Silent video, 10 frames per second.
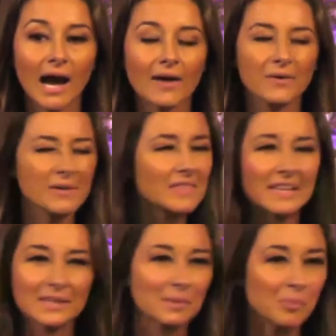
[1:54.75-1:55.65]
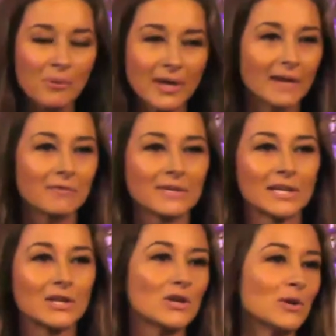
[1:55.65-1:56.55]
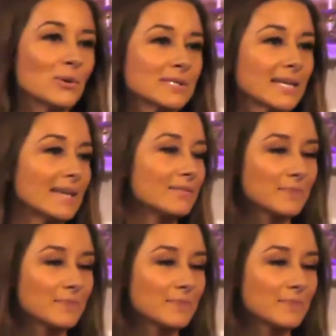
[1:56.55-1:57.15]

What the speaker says: I don't even think at the point I really knew it was like